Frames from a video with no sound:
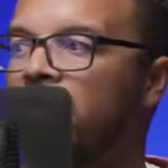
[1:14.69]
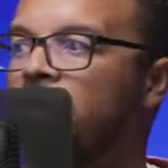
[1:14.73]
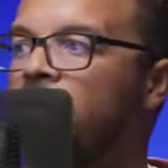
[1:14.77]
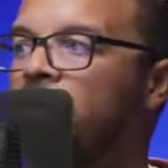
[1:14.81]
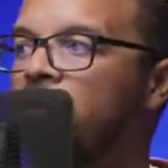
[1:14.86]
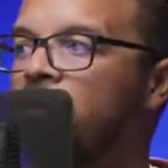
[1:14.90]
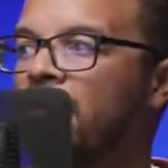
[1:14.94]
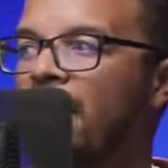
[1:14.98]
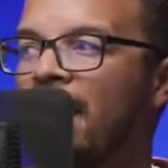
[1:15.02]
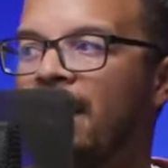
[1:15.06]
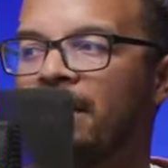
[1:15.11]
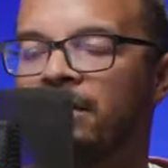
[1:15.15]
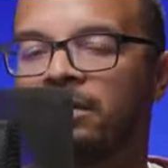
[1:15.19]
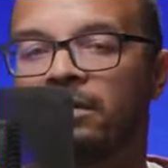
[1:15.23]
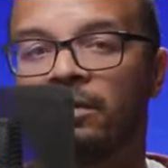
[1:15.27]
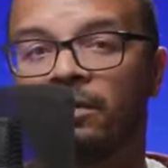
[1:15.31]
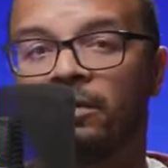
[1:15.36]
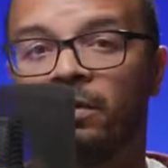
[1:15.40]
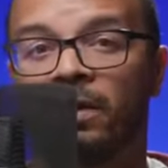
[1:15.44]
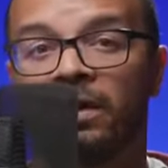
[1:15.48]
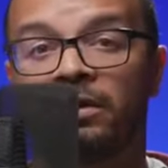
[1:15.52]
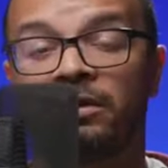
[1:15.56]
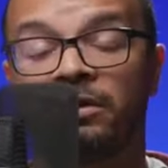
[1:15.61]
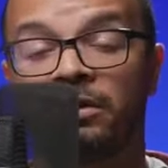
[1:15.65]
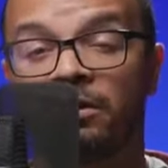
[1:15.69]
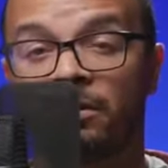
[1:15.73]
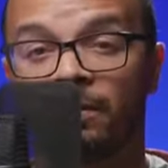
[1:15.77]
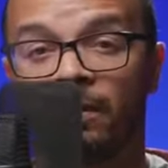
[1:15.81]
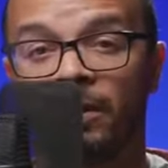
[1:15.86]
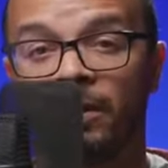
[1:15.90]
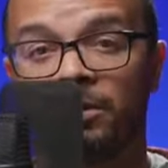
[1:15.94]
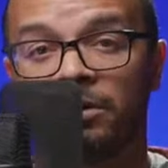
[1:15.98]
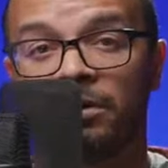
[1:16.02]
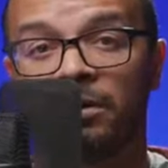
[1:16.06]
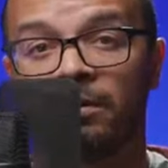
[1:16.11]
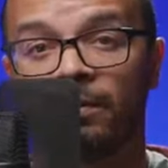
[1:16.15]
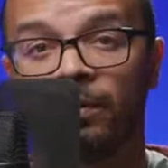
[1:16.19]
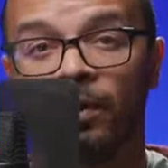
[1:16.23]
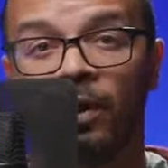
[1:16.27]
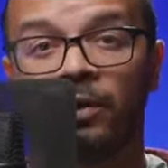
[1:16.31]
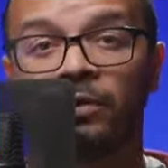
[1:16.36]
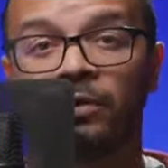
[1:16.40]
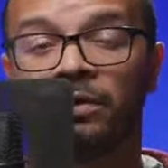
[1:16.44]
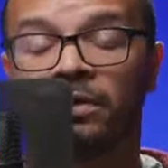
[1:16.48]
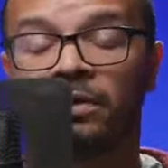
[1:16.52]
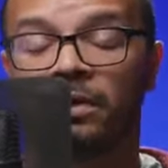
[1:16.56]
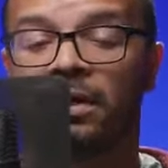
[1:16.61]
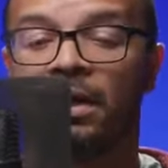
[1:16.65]
You can ask your questions. Make sure to
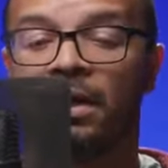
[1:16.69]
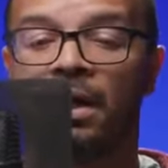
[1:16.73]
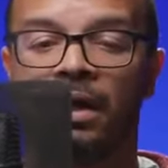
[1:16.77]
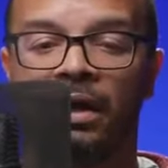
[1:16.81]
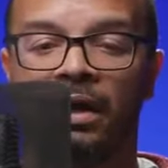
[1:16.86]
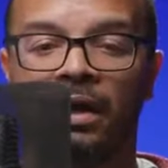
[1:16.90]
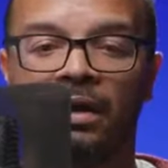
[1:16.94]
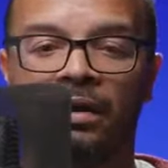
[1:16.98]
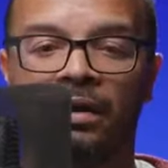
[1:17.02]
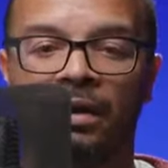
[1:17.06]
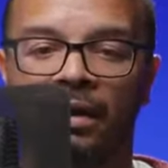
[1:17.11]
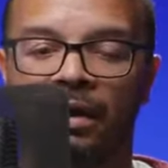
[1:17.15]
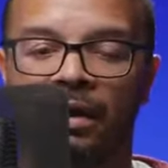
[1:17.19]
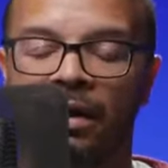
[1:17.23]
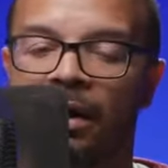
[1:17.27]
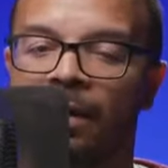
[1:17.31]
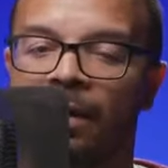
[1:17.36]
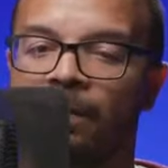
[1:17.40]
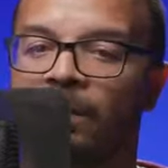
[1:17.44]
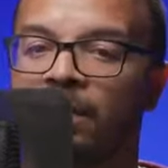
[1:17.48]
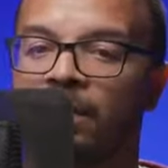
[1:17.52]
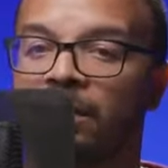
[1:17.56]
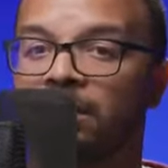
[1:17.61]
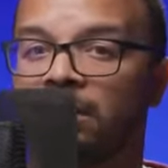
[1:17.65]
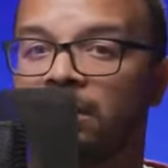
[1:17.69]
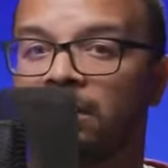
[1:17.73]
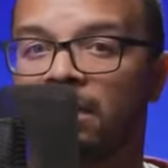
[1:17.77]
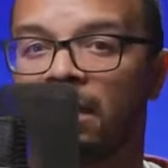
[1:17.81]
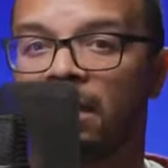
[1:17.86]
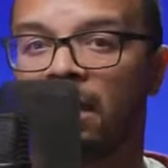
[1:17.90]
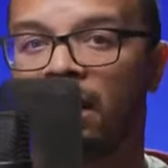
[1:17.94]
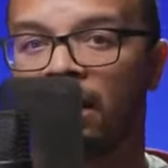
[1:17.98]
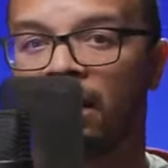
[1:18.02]
post in the comments.